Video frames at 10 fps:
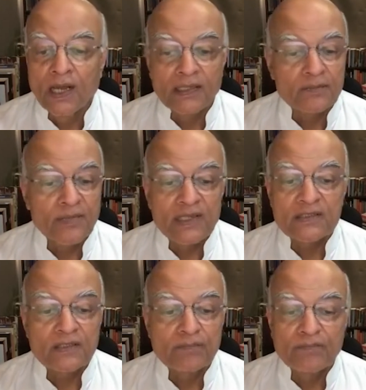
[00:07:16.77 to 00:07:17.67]
and it
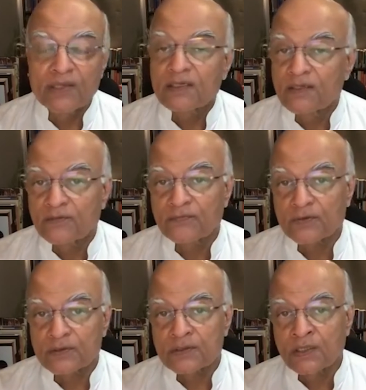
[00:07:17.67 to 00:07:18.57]
makes a big
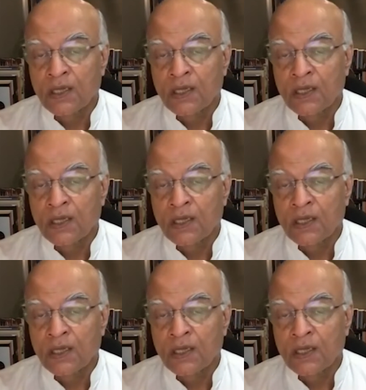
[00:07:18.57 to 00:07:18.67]
difference.